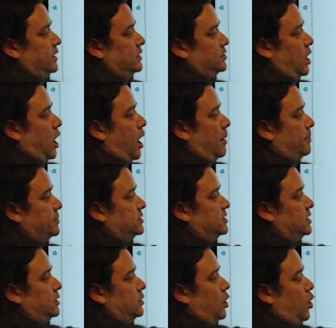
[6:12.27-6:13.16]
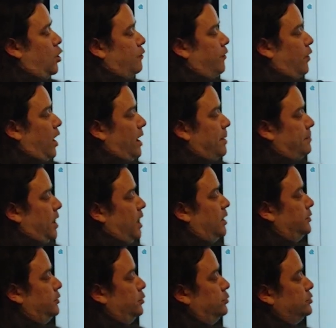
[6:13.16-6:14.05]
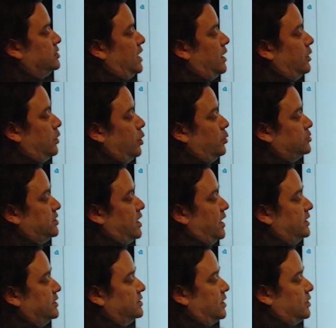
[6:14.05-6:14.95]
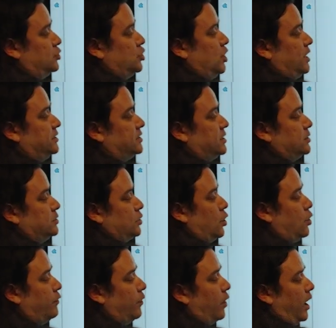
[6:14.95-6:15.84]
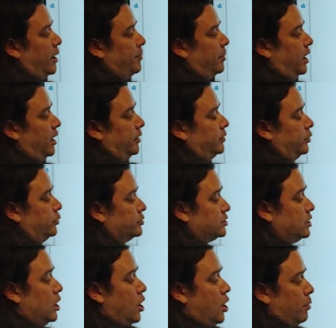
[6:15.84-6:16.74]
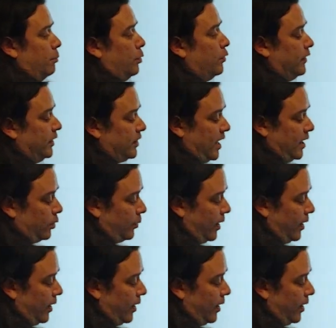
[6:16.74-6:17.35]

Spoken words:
is opposite over hypotenuse, and cosine is adjacent over hypotenuse. Moving that